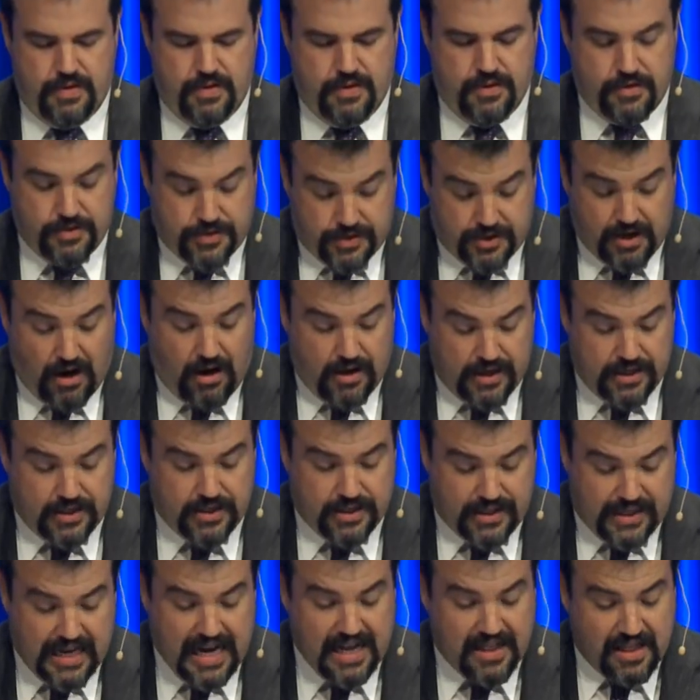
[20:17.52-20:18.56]
They're starting
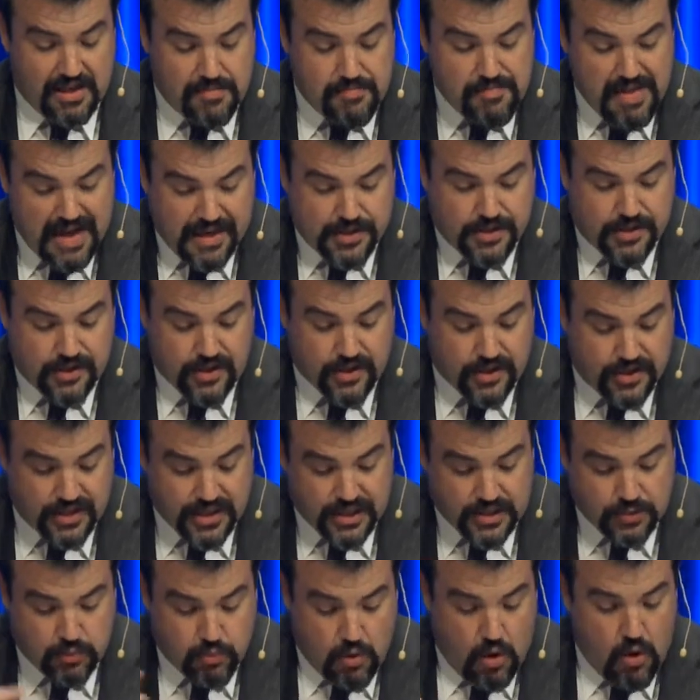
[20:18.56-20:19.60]
to get the message
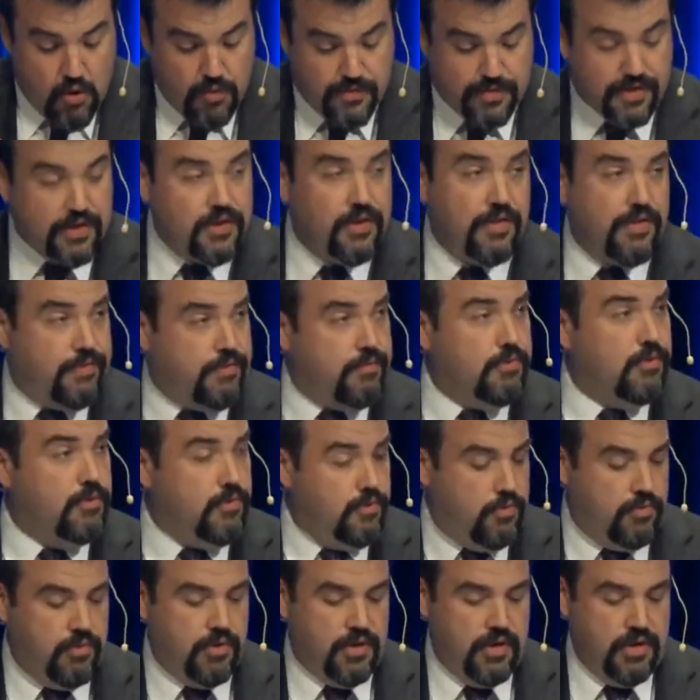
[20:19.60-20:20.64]
that's woven
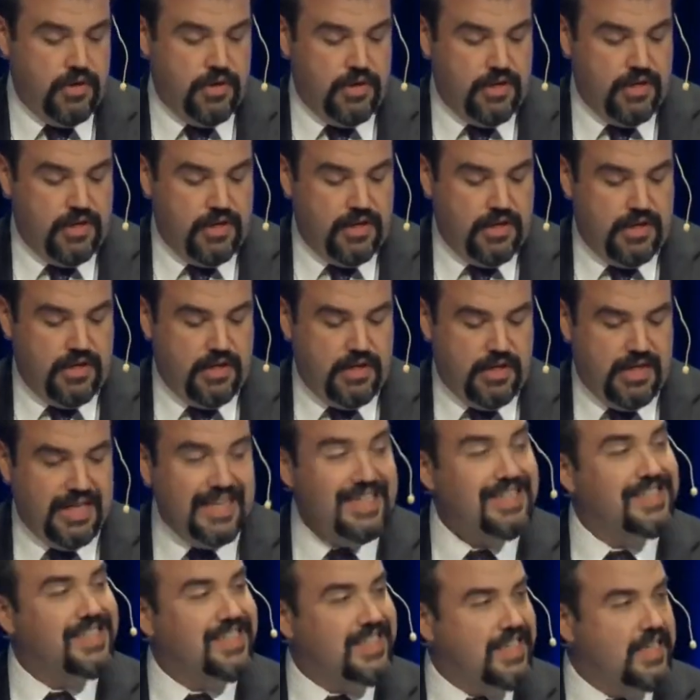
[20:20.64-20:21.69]
through
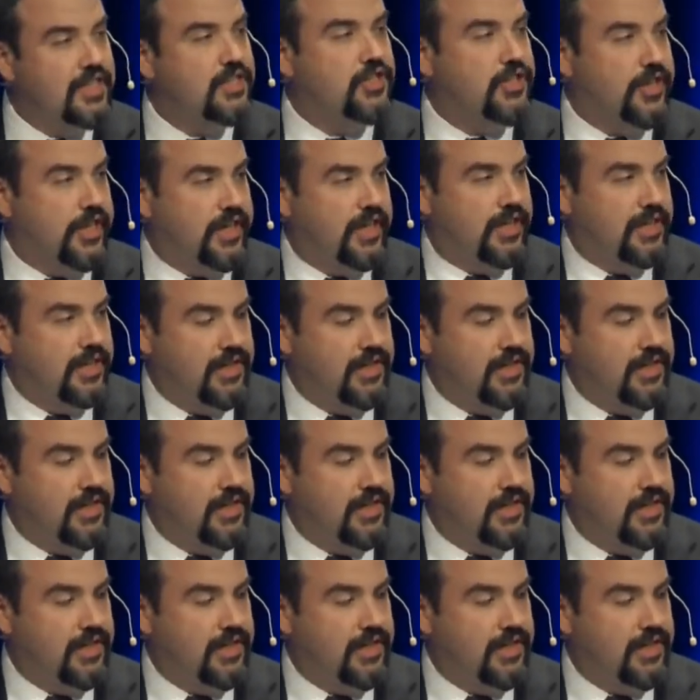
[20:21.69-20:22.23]
his teaching.